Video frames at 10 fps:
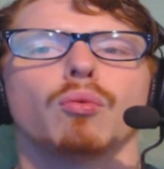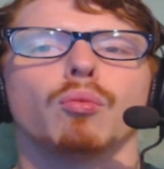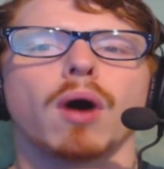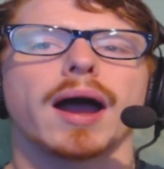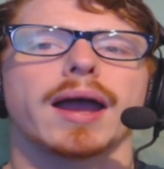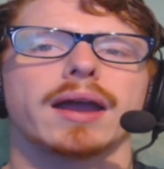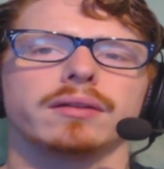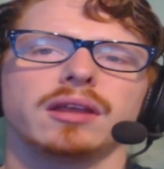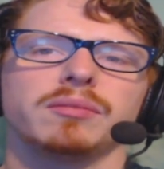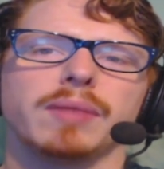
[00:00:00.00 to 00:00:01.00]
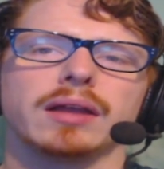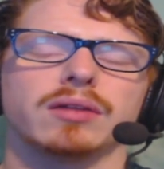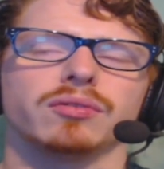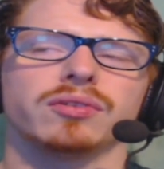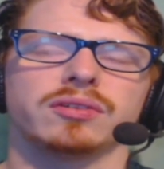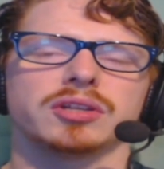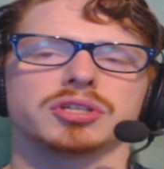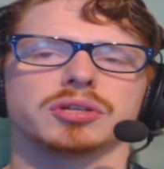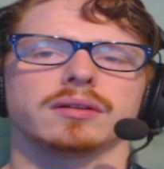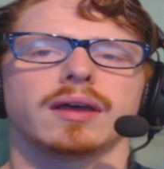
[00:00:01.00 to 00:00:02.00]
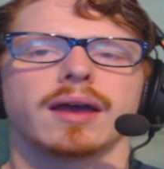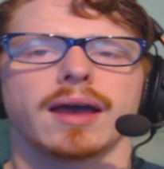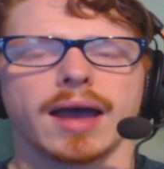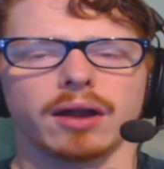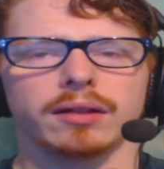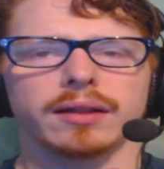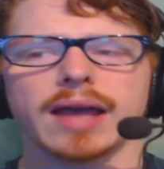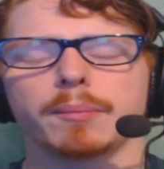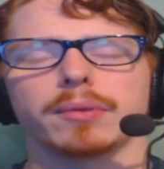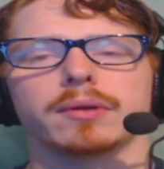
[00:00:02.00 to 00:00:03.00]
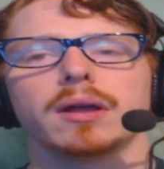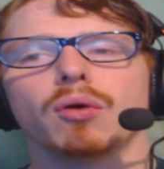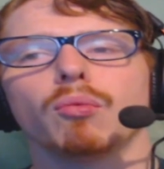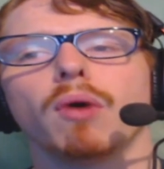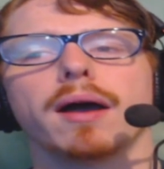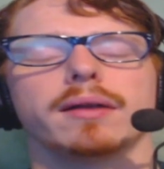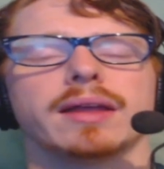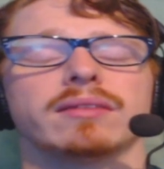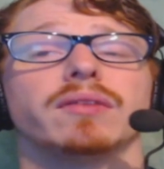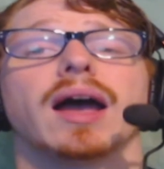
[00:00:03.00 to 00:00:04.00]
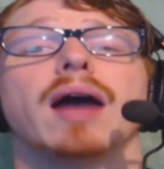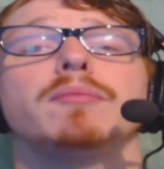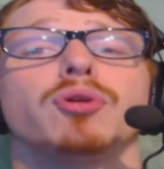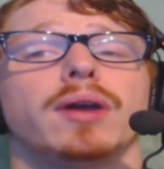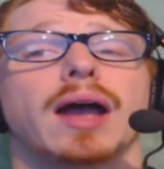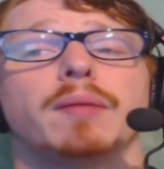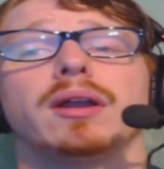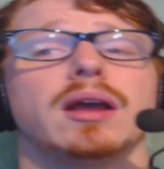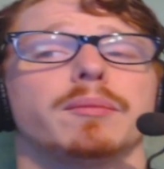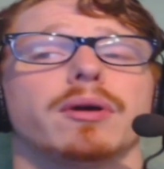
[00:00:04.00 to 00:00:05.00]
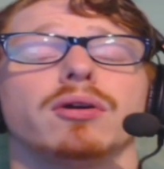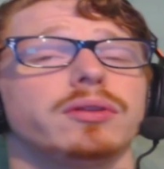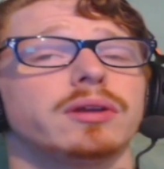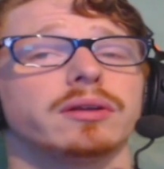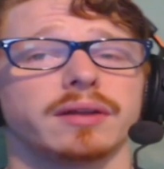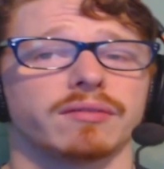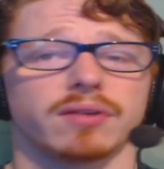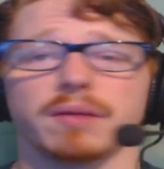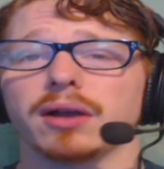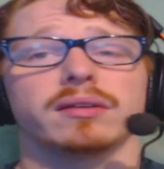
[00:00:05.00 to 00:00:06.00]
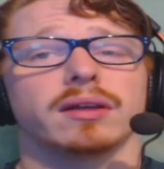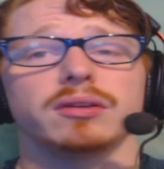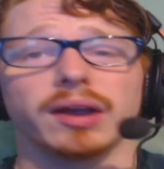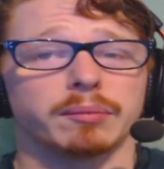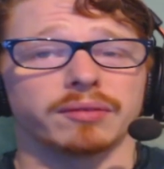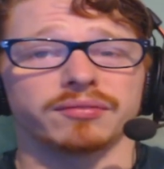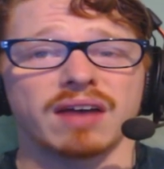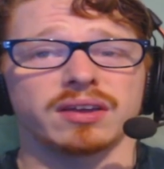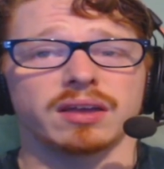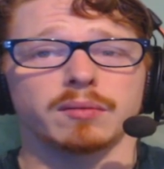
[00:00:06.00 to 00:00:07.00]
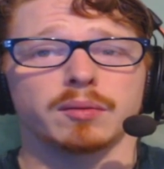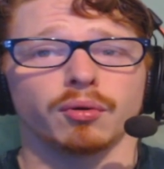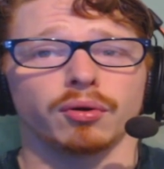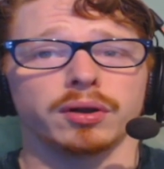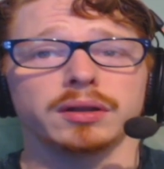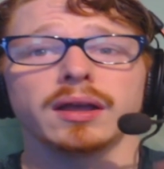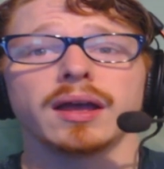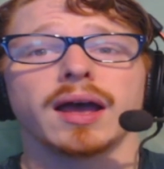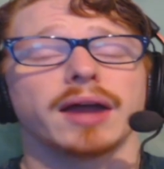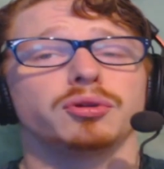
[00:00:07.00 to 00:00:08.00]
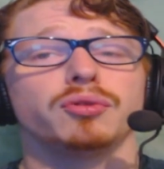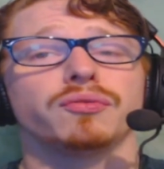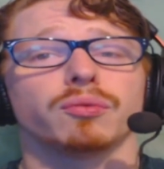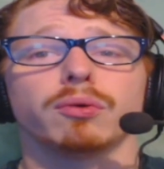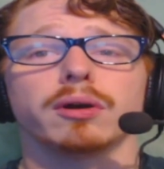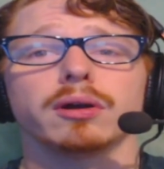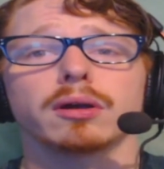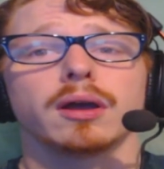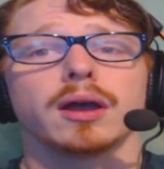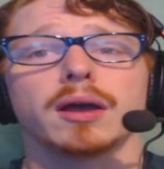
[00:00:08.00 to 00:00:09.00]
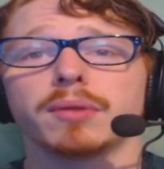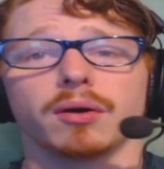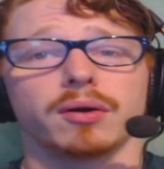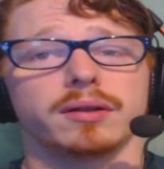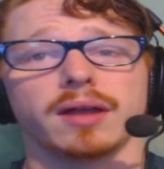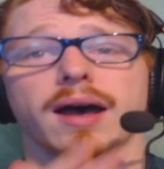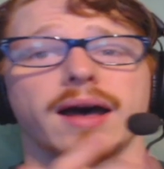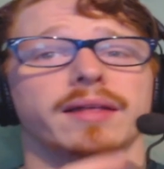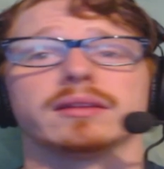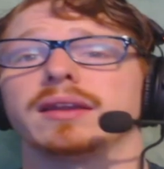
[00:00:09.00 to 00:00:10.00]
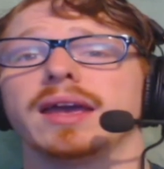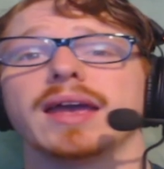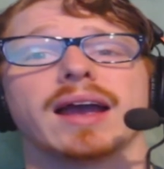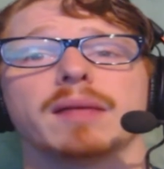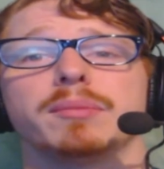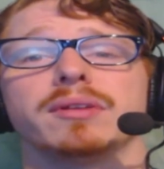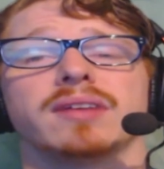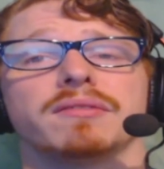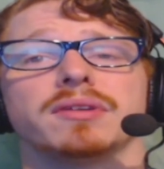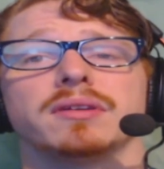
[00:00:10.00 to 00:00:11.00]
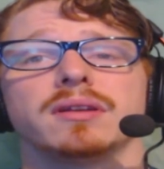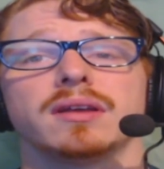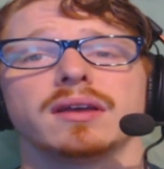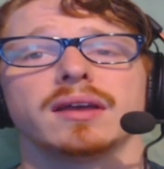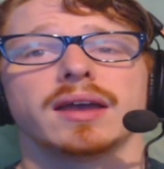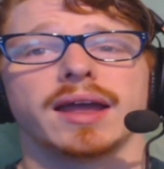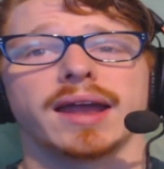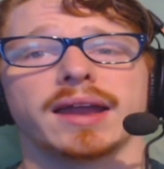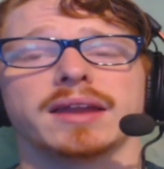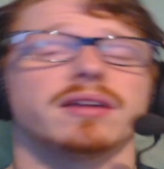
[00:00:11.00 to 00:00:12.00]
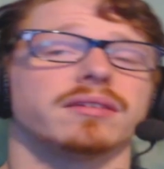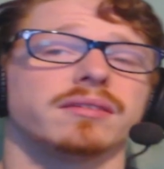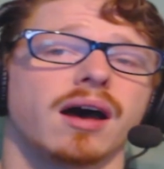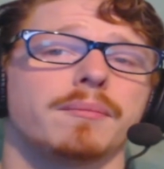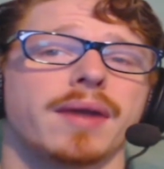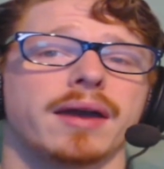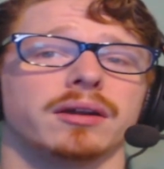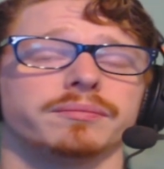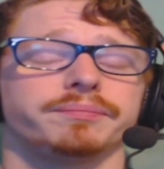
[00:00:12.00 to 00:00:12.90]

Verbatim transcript: Why are they making those decisions? How did that happen? Why? That's something I'm doing. I'm getting up earlier than ever. I'm not going to tell you I get up at 5 a.m. every morning. I do for work, but uh, like today, I got up at 7. And it does not matter